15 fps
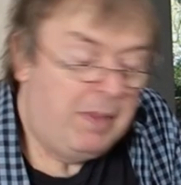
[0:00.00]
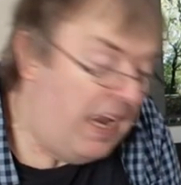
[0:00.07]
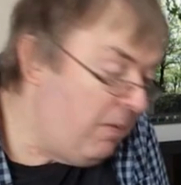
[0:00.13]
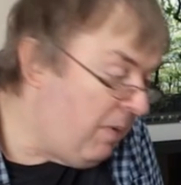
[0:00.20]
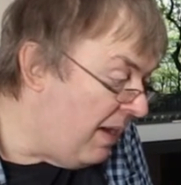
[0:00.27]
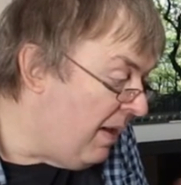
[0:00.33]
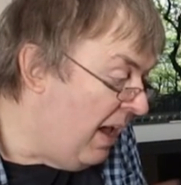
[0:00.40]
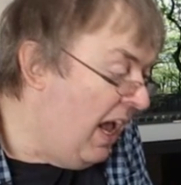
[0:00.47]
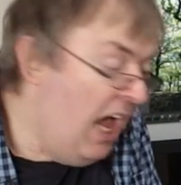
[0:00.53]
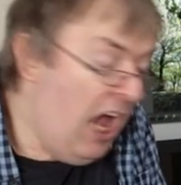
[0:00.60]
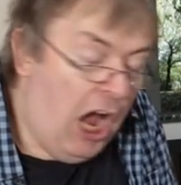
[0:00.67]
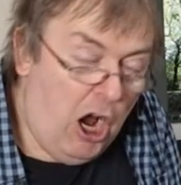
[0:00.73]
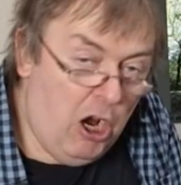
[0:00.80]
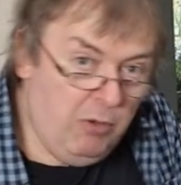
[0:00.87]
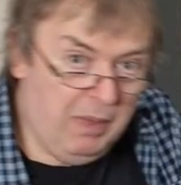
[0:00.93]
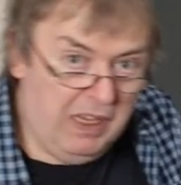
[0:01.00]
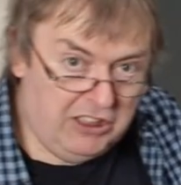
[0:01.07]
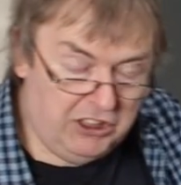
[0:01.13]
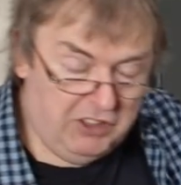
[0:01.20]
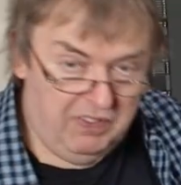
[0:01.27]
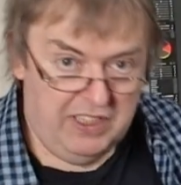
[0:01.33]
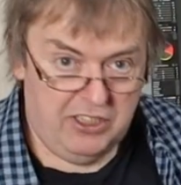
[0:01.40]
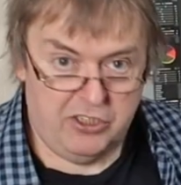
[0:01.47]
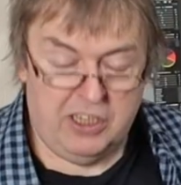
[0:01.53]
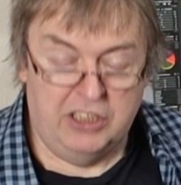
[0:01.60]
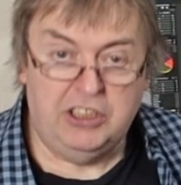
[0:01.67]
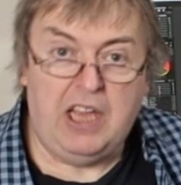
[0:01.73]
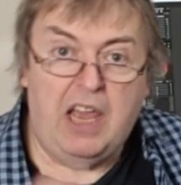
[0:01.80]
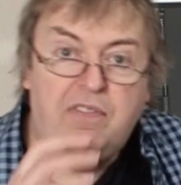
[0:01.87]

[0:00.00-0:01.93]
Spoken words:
Anyway, hope that's of interest.